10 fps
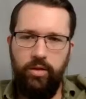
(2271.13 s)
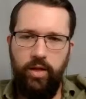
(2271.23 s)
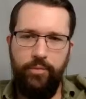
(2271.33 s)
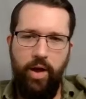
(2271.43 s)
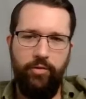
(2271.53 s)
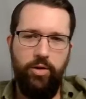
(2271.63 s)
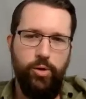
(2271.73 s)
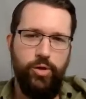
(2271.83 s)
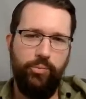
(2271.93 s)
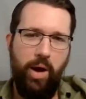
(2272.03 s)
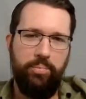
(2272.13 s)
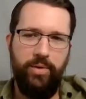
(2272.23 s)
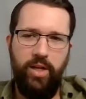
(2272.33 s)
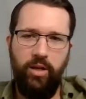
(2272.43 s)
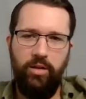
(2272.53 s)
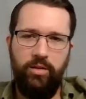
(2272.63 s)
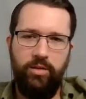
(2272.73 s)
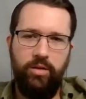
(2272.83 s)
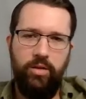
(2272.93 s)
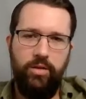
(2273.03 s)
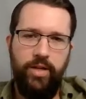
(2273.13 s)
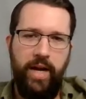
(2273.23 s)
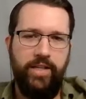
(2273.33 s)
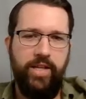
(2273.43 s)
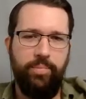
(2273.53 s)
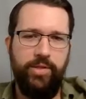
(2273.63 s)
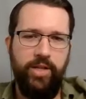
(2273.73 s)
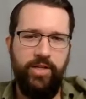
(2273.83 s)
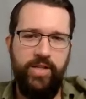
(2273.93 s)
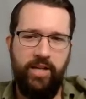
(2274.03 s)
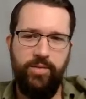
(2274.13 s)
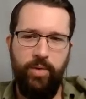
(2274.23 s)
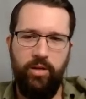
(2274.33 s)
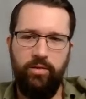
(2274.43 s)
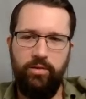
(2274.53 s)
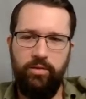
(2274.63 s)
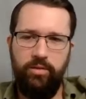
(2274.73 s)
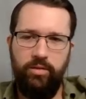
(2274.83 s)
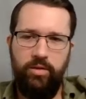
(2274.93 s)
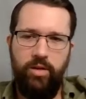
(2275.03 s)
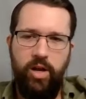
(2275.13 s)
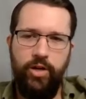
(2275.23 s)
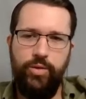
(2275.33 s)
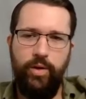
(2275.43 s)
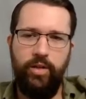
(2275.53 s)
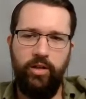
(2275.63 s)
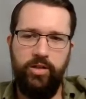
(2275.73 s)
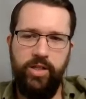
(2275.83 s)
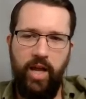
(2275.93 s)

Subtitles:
If you have a commercial property, the next step is an assessment. Here's what it looks